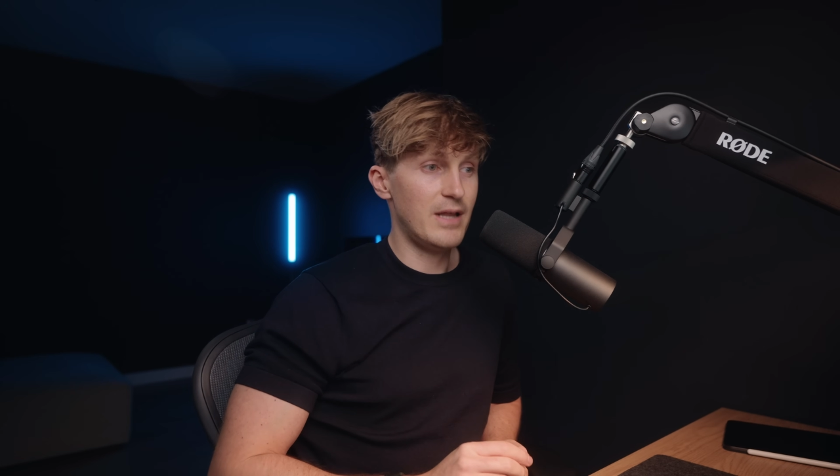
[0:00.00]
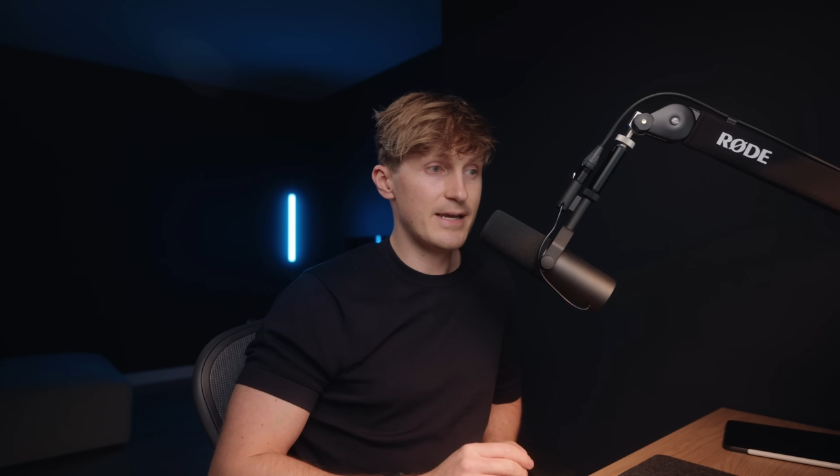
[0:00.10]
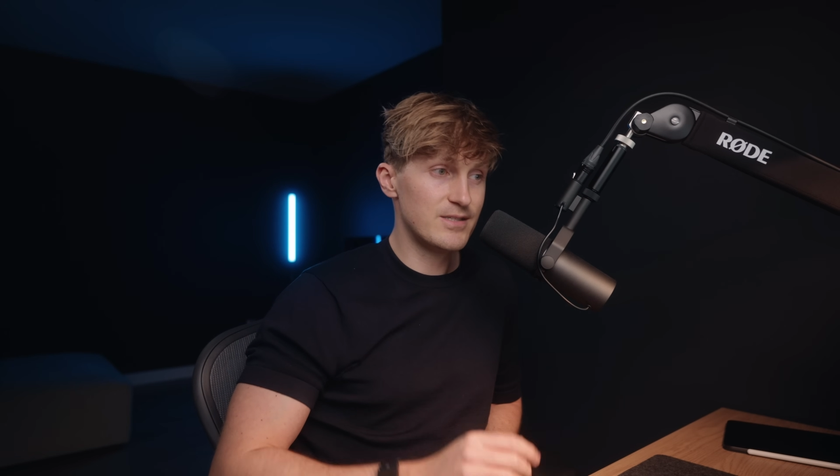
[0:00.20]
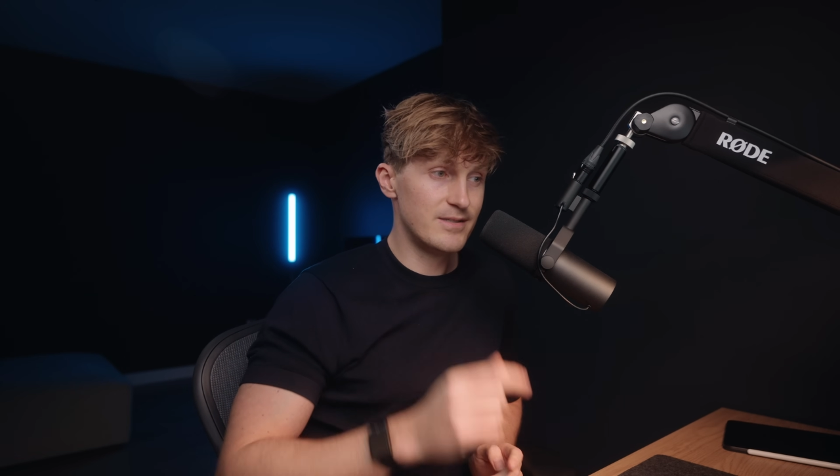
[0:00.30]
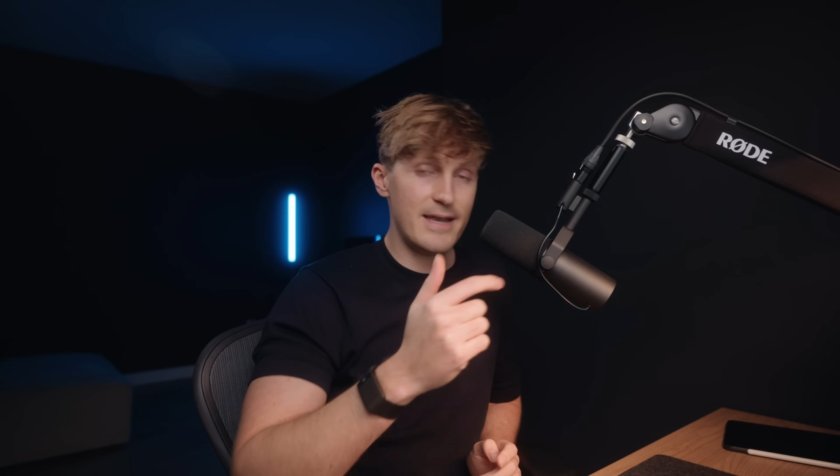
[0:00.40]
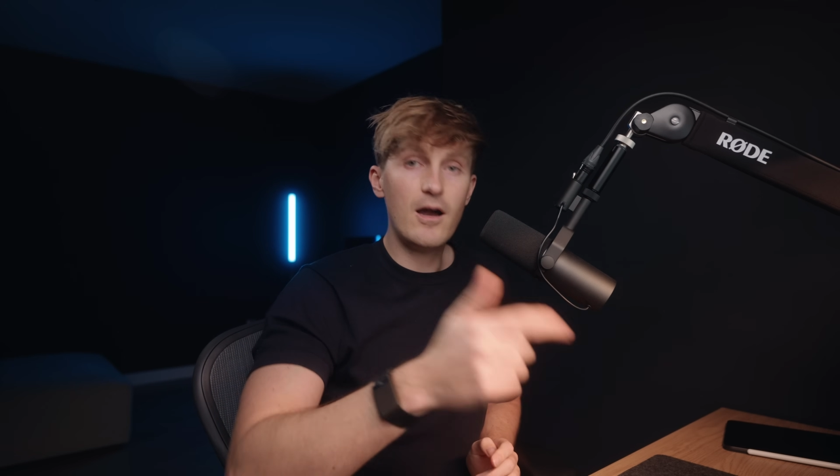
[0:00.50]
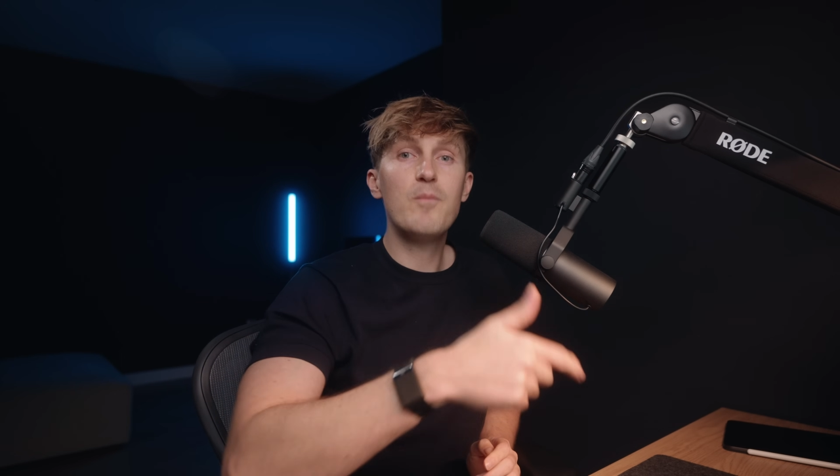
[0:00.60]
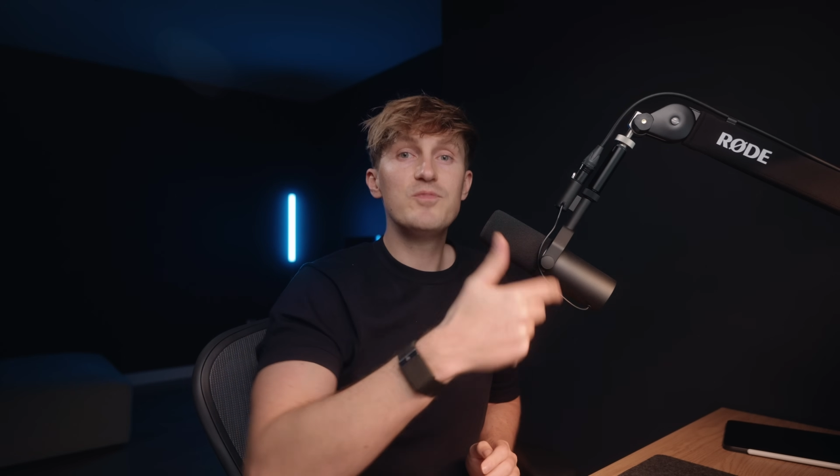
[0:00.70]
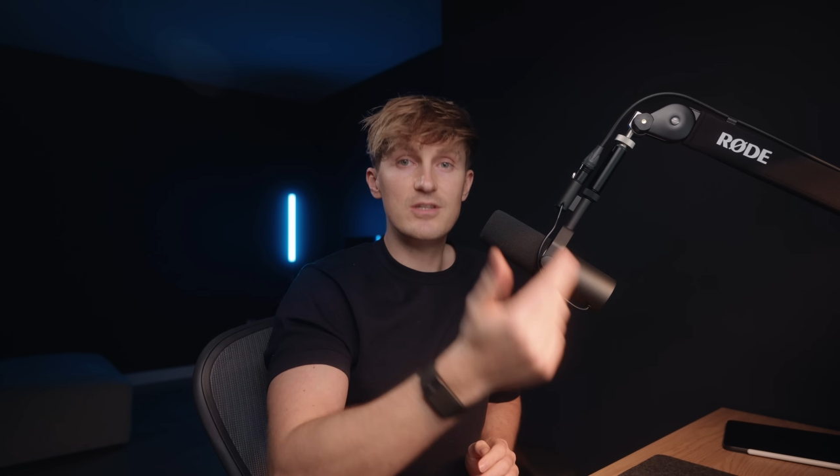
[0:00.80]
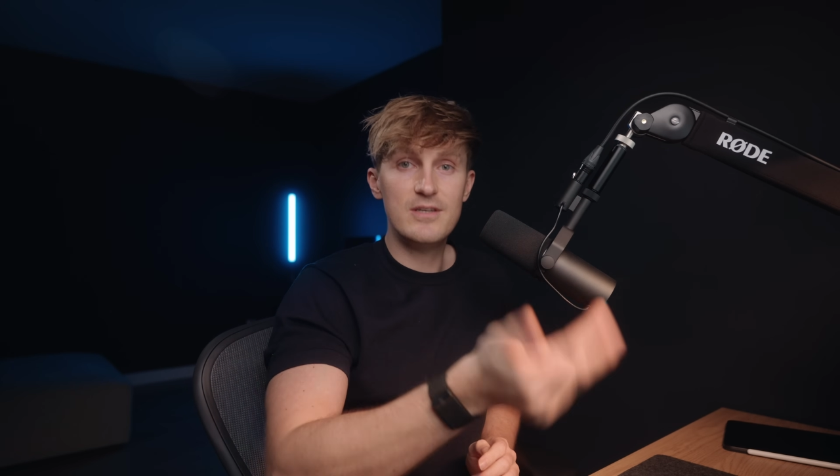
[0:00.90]
like stay
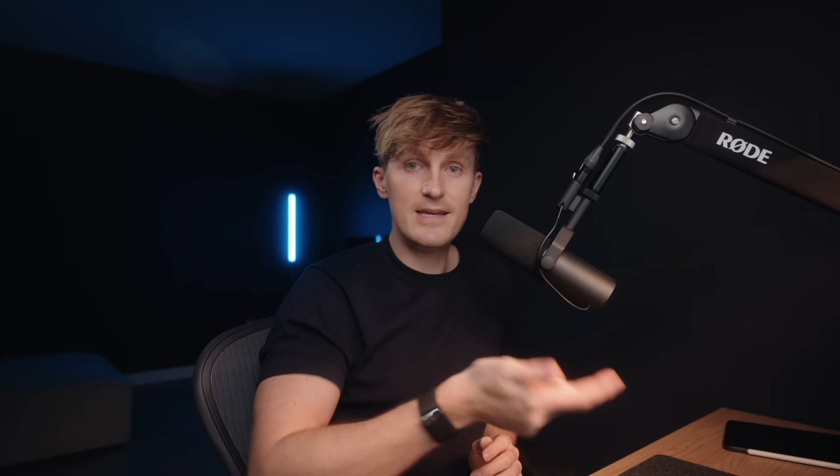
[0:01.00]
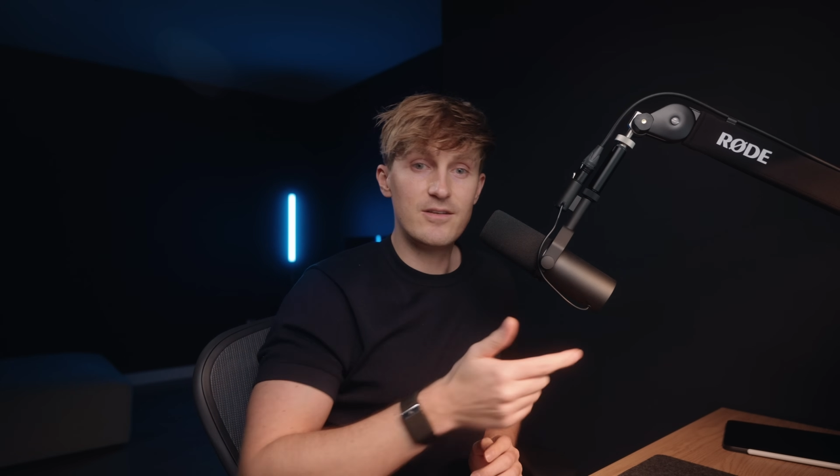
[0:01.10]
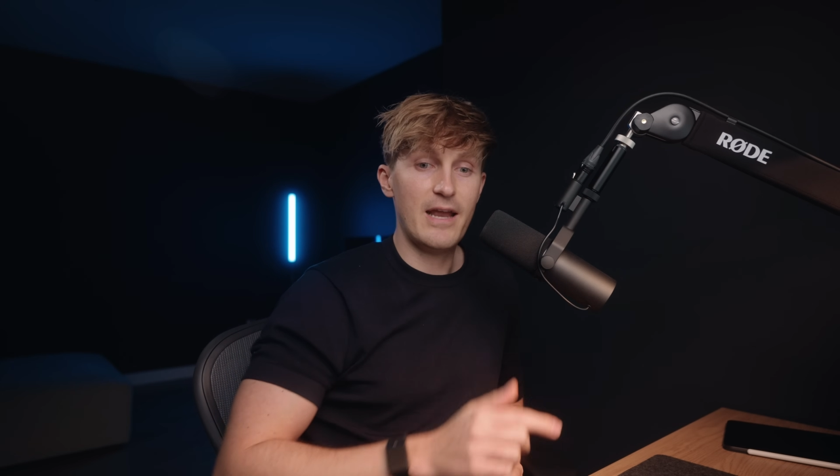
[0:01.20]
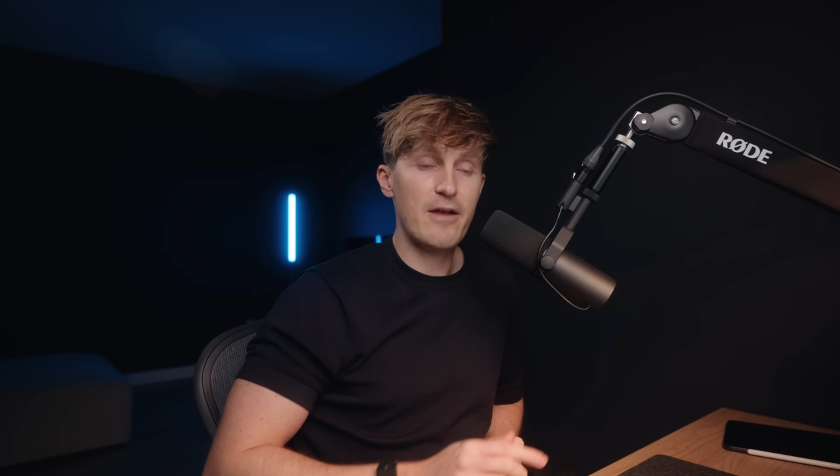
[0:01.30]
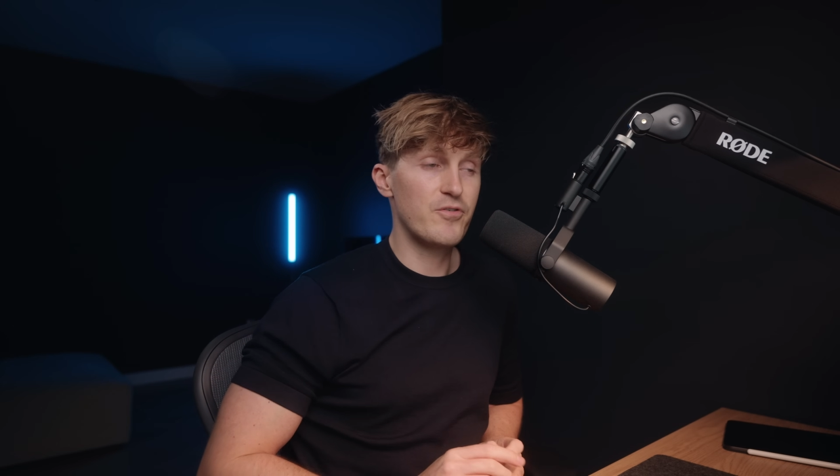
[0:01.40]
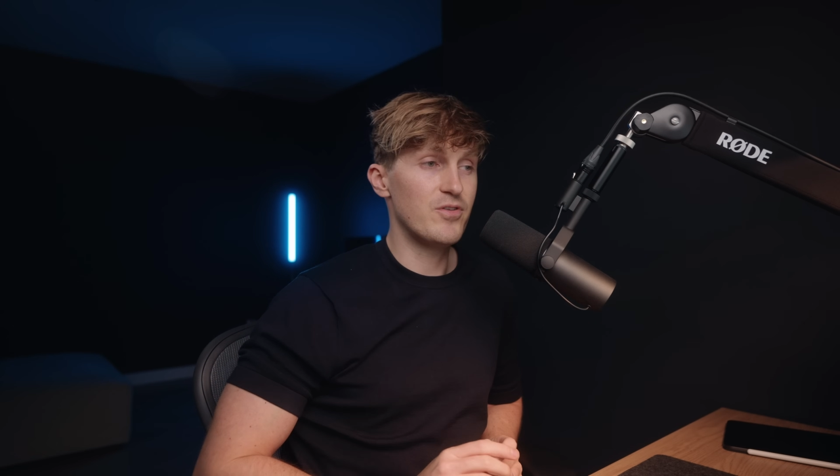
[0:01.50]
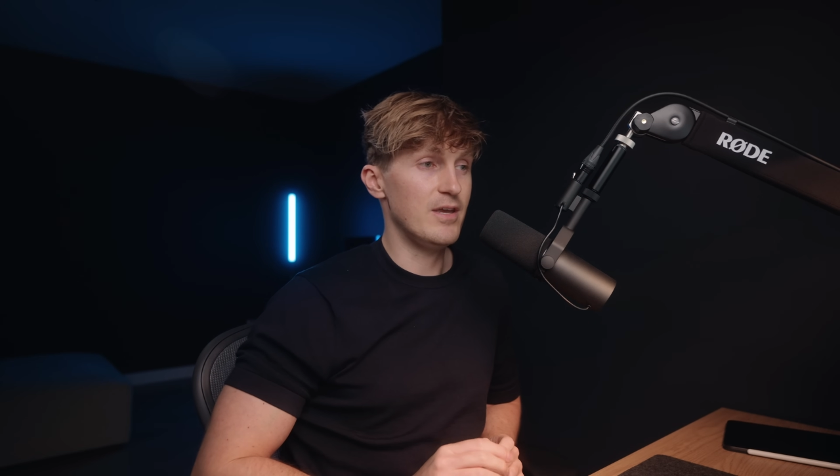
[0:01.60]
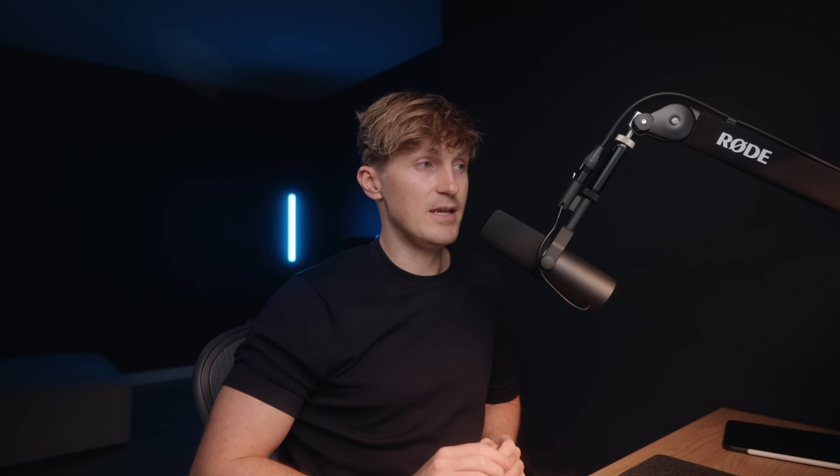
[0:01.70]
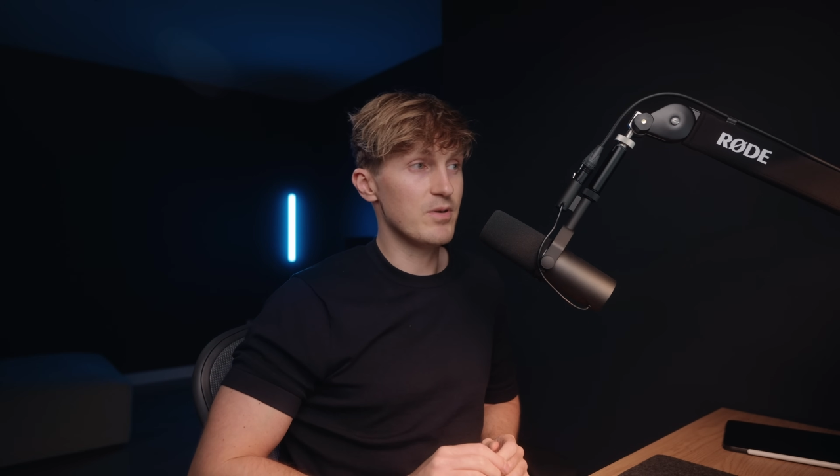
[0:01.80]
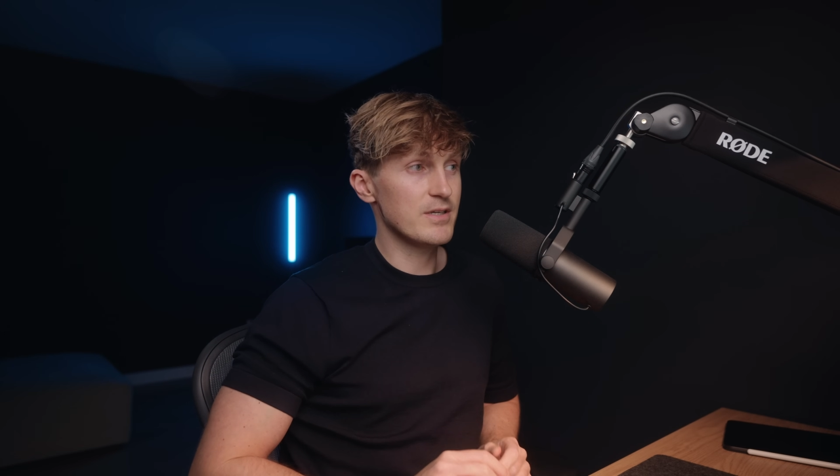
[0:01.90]
up to date on
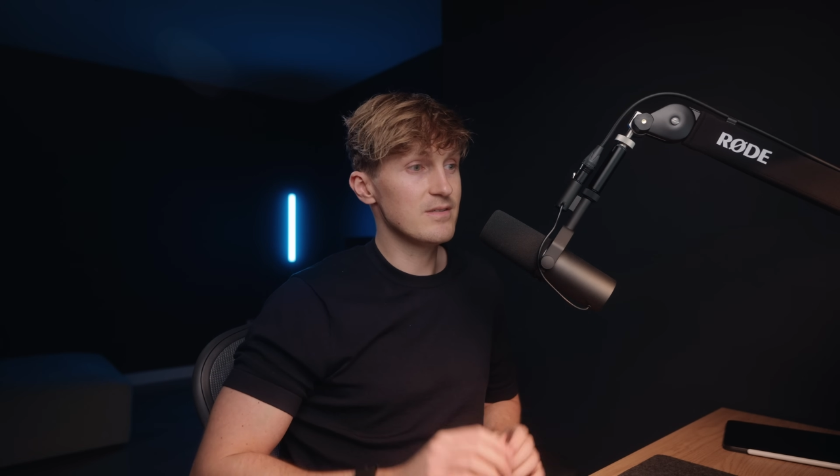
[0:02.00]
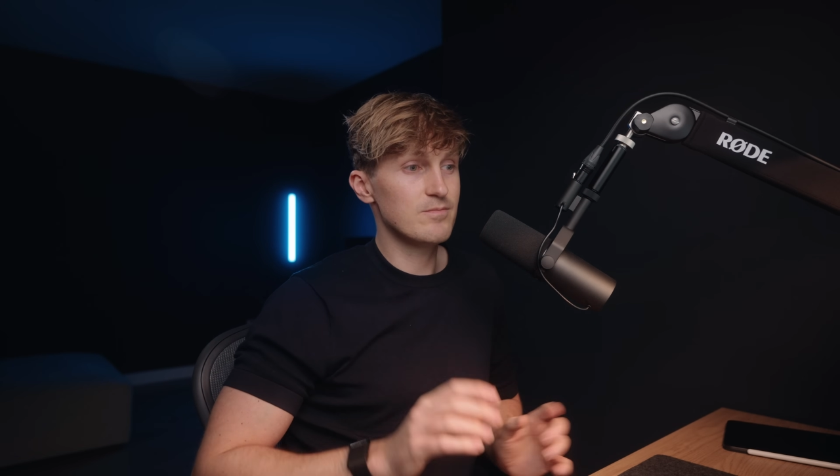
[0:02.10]
everything because